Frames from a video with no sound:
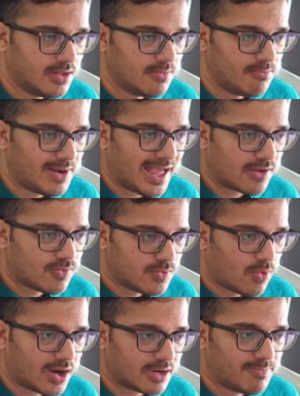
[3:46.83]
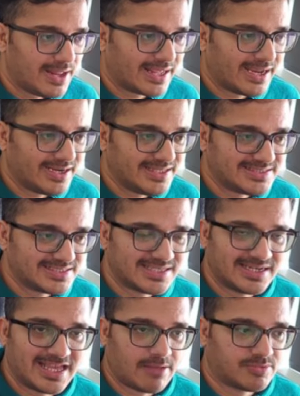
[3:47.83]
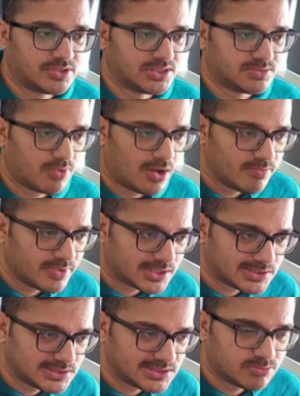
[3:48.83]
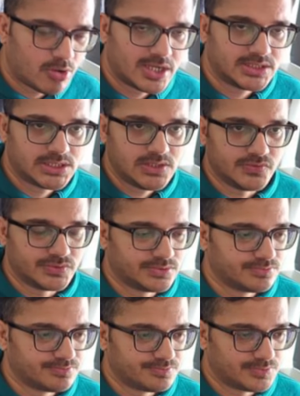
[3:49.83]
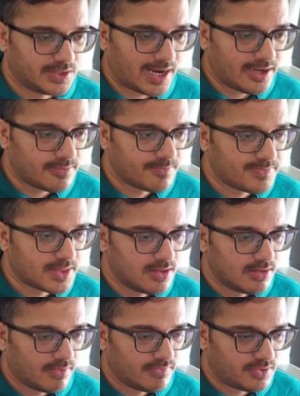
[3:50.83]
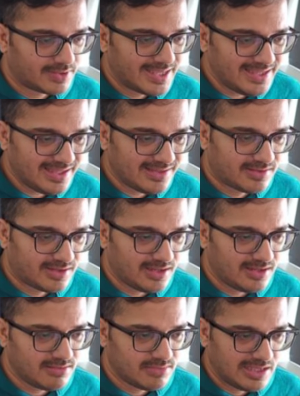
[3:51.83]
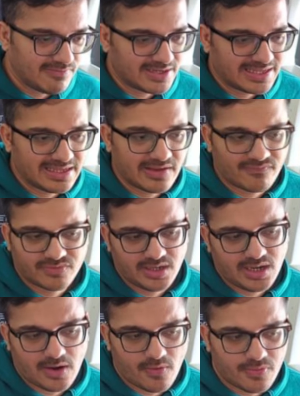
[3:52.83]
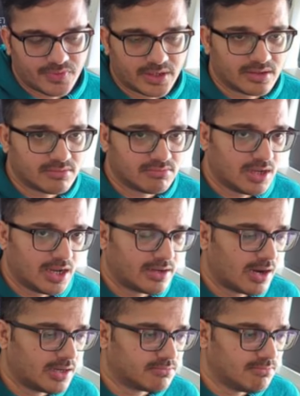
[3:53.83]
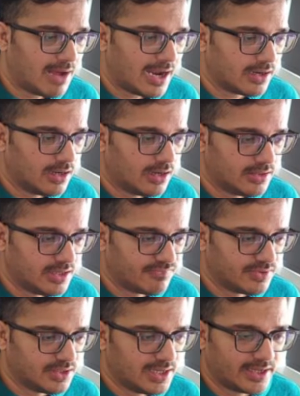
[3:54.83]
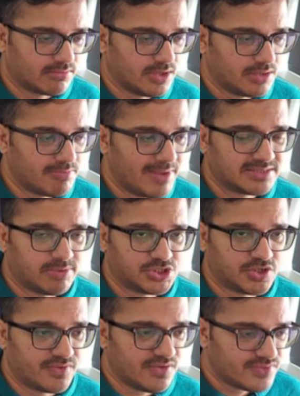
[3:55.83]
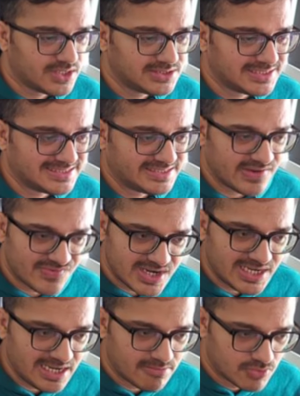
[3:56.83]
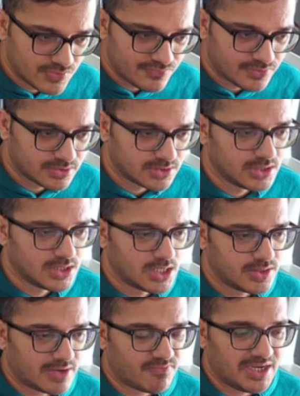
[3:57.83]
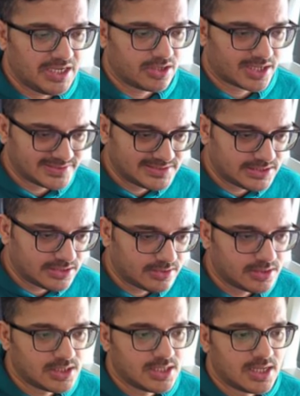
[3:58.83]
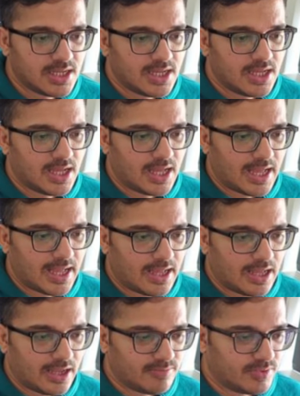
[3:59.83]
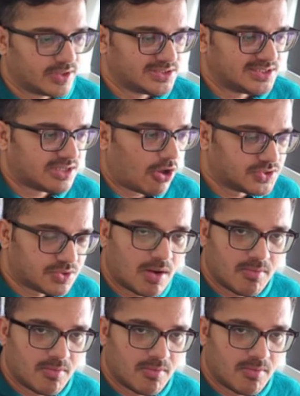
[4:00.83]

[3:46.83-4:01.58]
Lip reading: Black would want to play king d6 and capture this pawn because this pawn is loose, right? So king e3, even king f3, I don't think it makes much of a difference. It's definitely a move that we need to consider because it's also